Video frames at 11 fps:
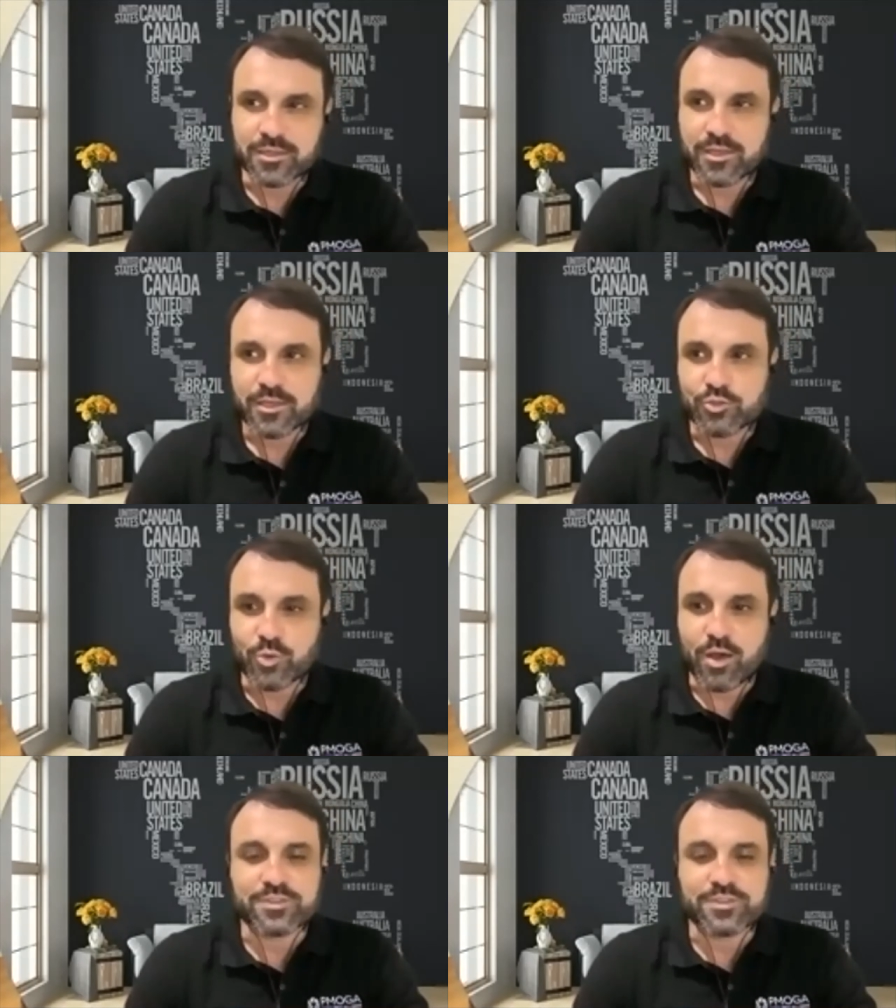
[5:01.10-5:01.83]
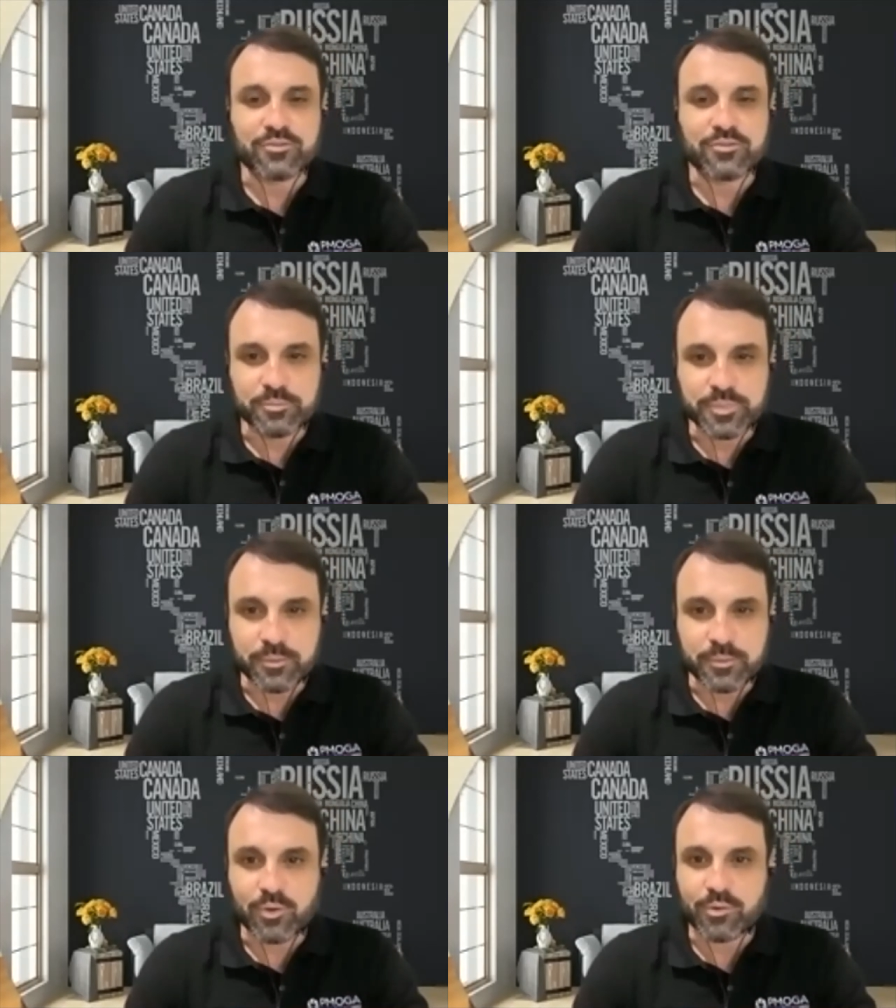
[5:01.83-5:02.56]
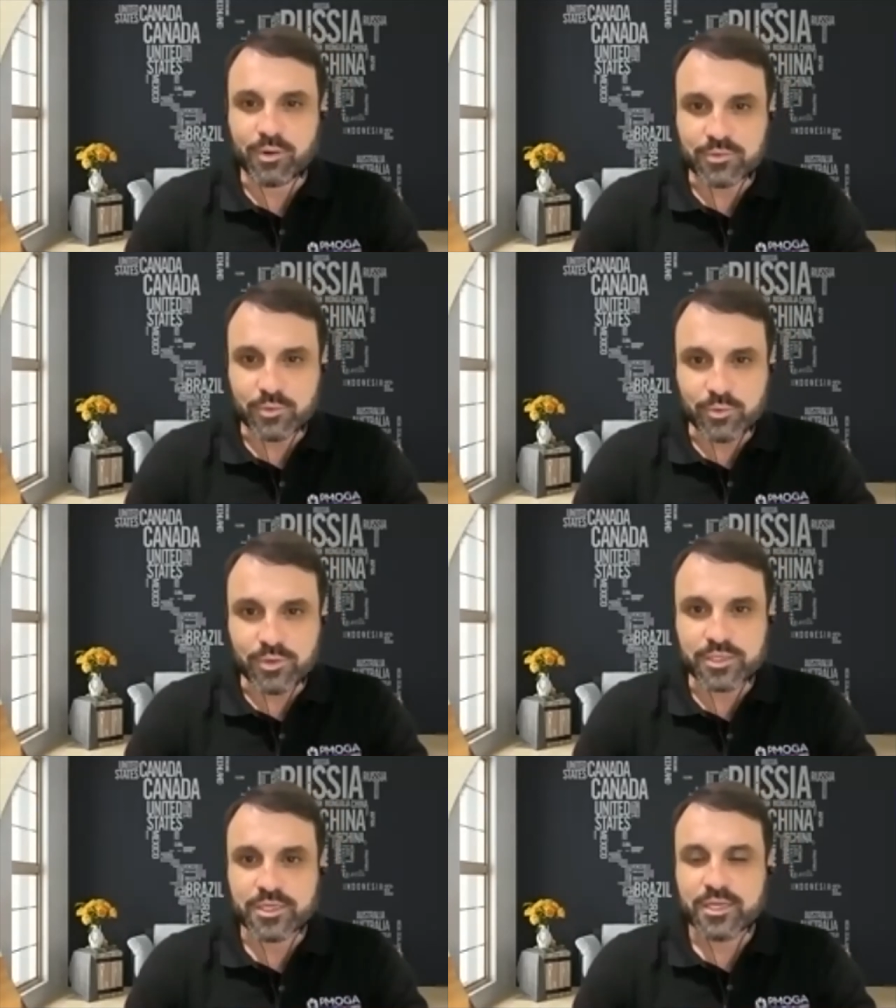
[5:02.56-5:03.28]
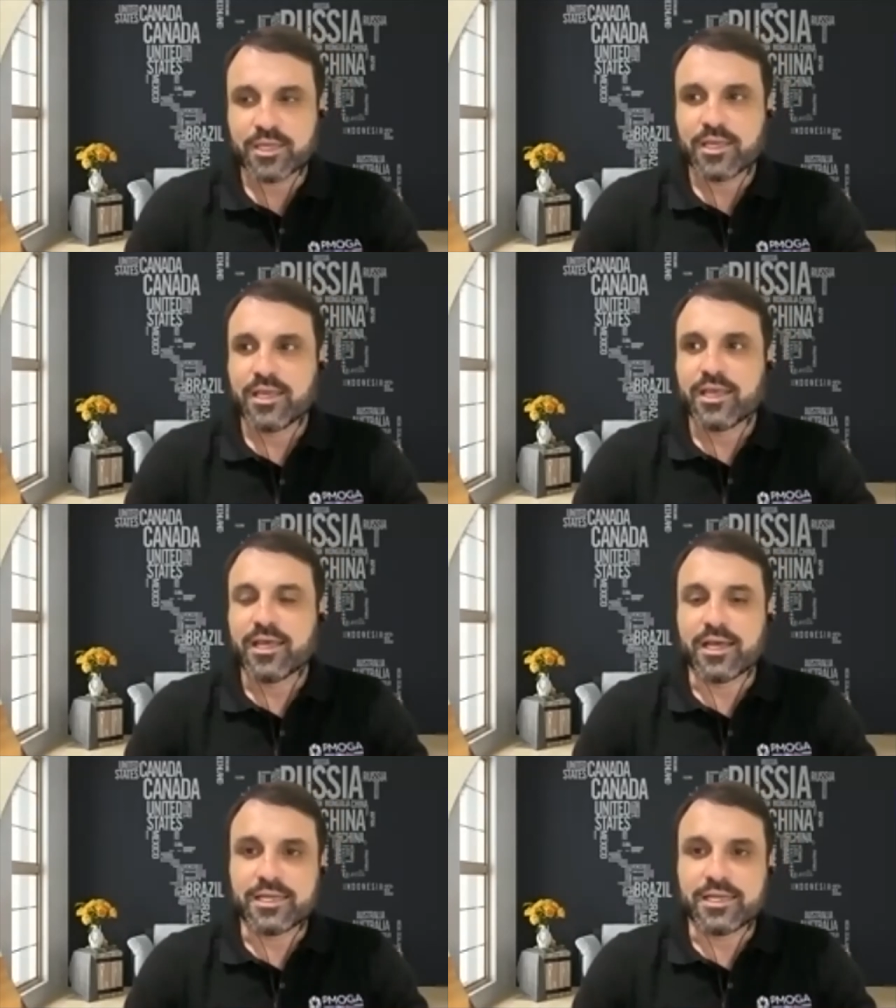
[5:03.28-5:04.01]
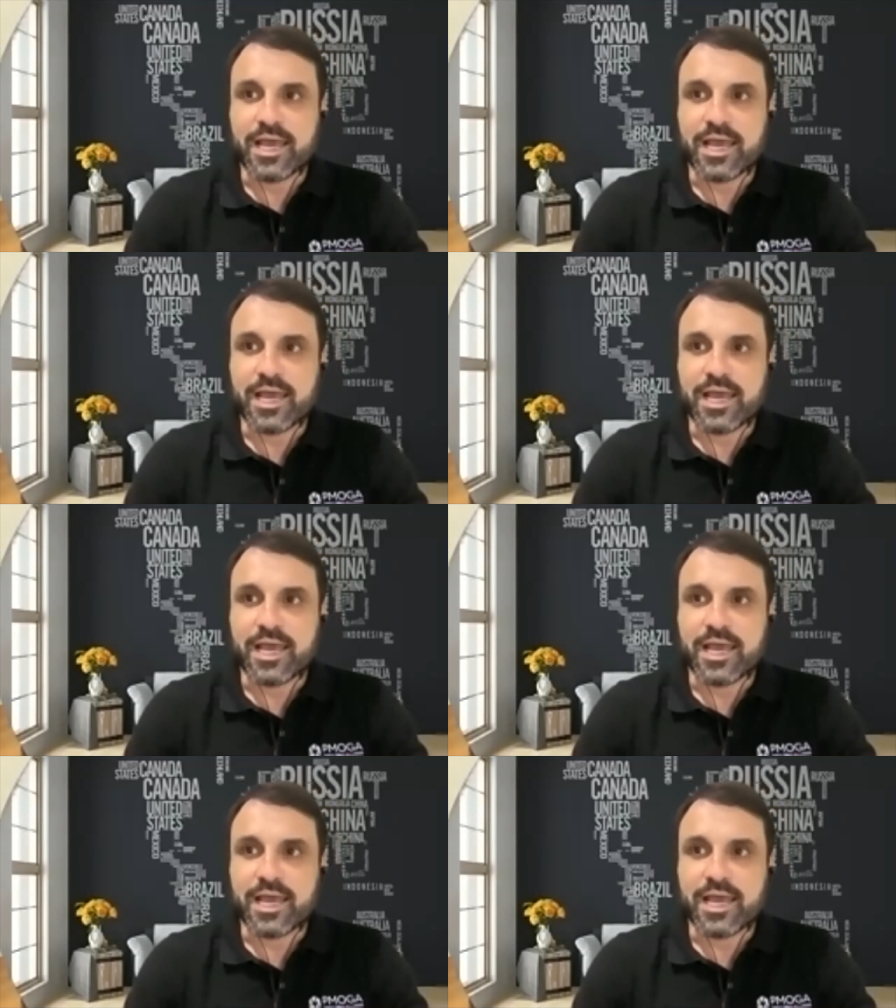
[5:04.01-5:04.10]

12,000 people around the world that